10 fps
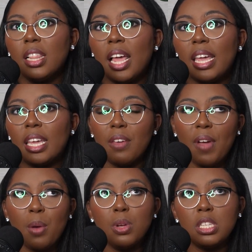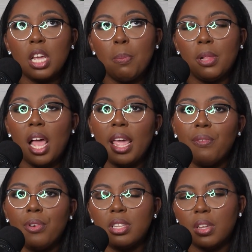Like, if I was
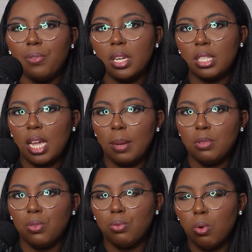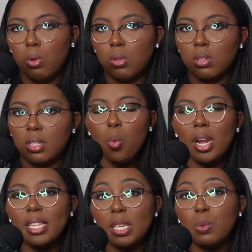applying for different types of roles,
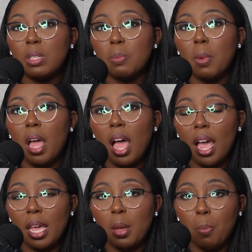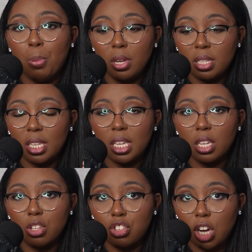what I did was I put
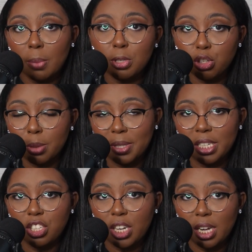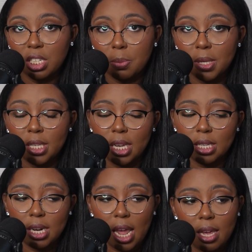the job description in ChatGPT. I
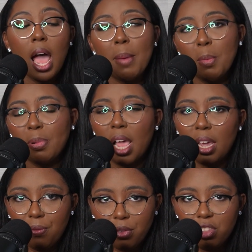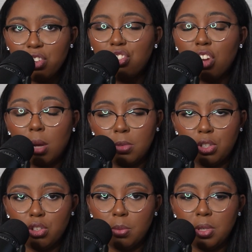said, hey, I'm applying for this job
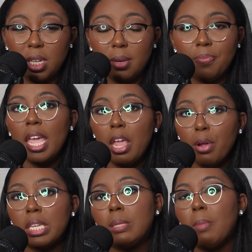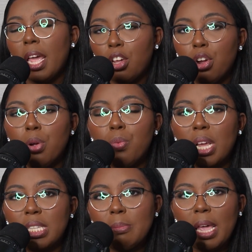description. Here is my current
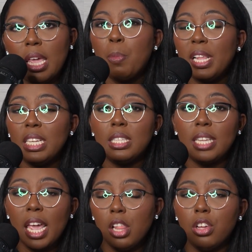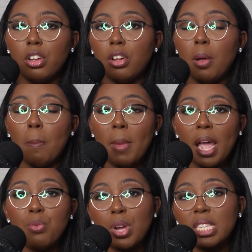resume. Please tailor
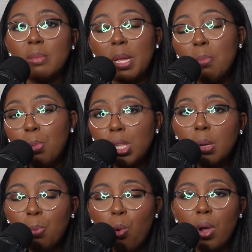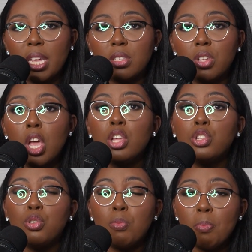my resume bullet points
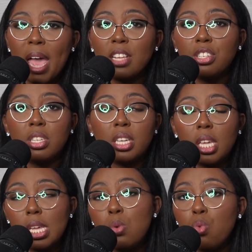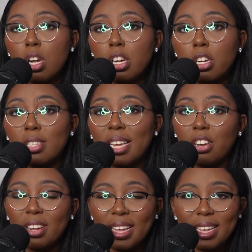to match the keywords
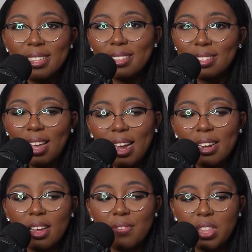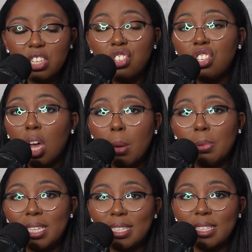that are inside of this job
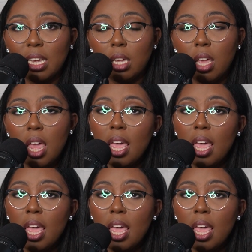listing.